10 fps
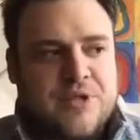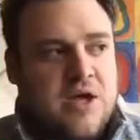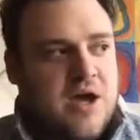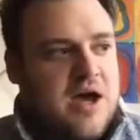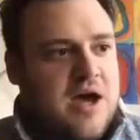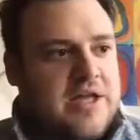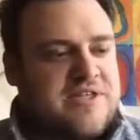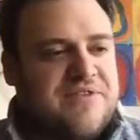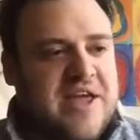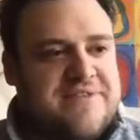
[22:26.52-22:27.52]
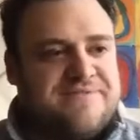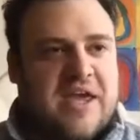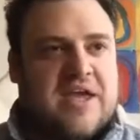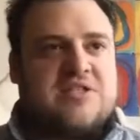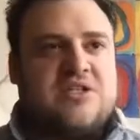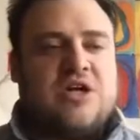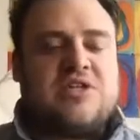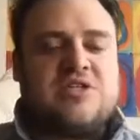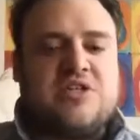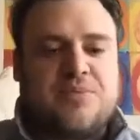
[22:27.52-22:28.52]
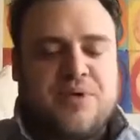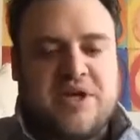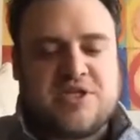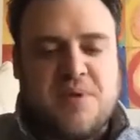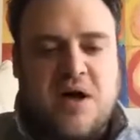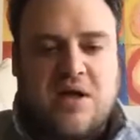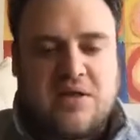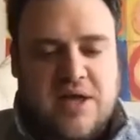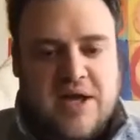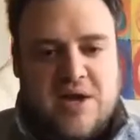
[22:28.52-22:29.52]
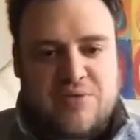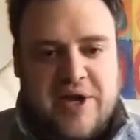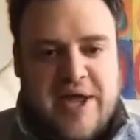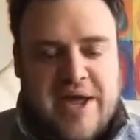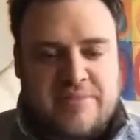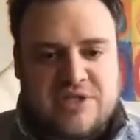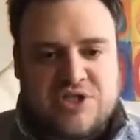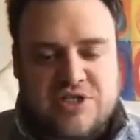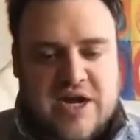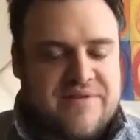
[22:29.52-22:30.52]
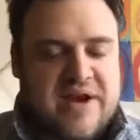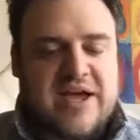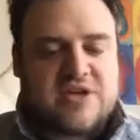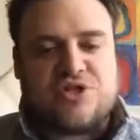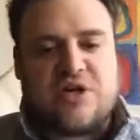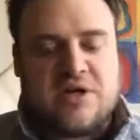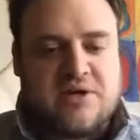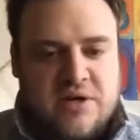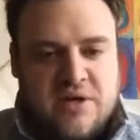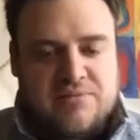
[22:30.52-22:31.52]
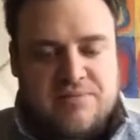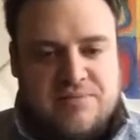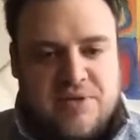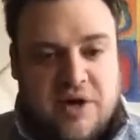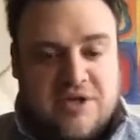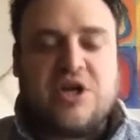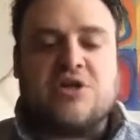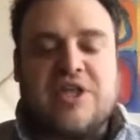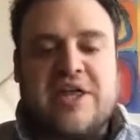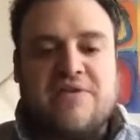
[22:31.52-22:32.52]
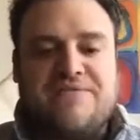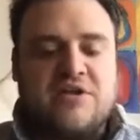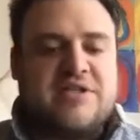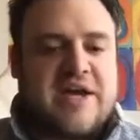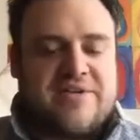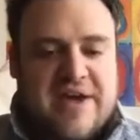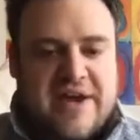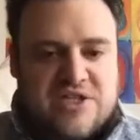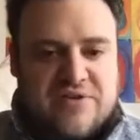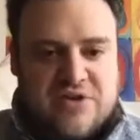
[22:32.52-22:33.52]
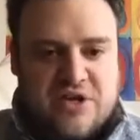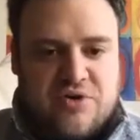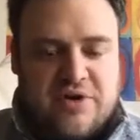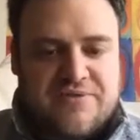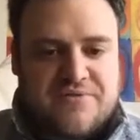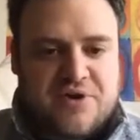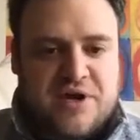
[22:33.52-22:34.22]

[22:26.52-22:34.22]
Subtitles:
It's a flat fee because since these are pretty small rehabs, it's just kind of like an extra, so they don't feel taken advantage of, or they're doing it for free.